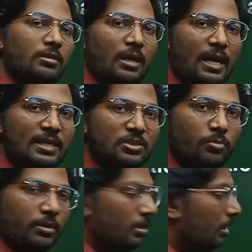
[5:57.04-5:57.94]
the last
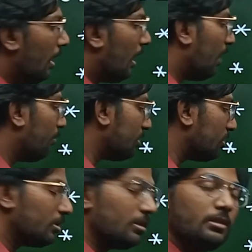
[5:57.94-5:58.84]
one, how
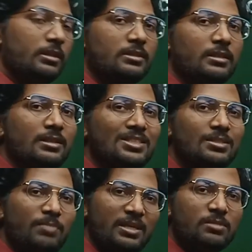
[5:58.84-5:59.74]
much is the
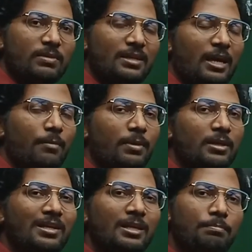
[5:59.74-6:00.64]
displacement
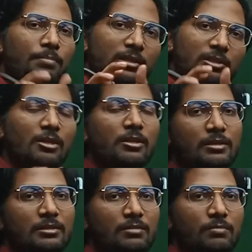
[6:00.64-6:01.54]
happened in a
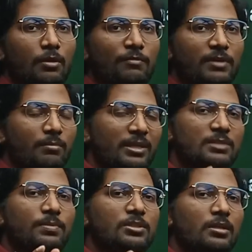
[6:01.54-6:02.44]
particular interval of time,
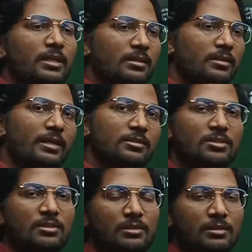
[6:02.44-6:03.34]
especially in the adjacent